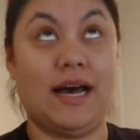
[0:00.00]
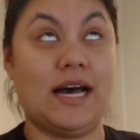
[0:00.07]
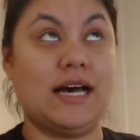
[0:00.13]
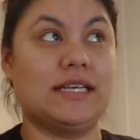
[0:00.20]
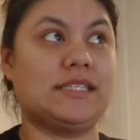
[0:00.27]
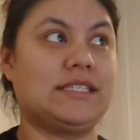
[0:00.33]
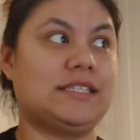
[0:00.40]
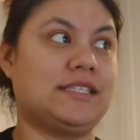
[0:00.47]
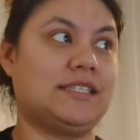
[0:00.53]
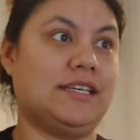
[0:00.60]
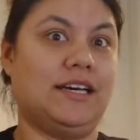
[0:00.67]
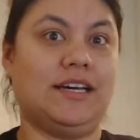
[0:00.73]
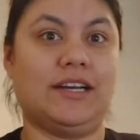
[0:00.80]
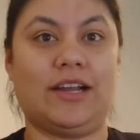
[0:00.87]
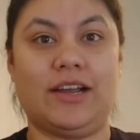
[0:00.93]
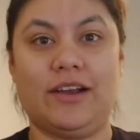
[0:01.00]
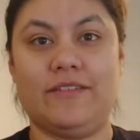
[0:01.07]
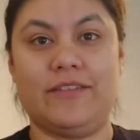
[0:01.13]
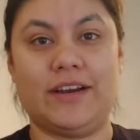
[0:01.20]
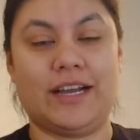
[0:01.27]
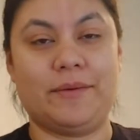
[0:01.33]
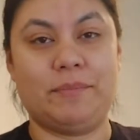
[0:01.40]
a sucker
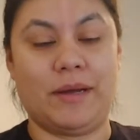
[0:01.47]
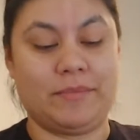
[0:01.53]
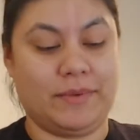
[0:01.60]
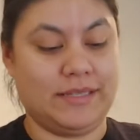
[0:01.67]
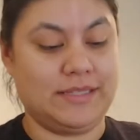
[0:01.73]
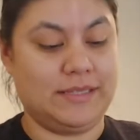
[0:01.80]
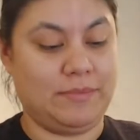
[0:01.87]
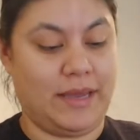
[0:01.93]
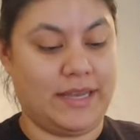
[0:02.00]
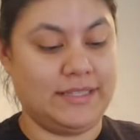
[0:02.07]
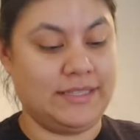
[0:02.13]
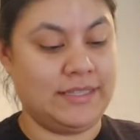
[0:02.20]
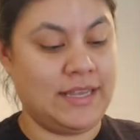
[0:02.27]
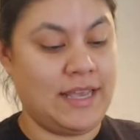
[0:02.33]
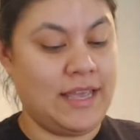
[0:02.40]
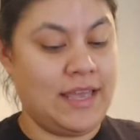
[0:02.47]
for pumpkin spice.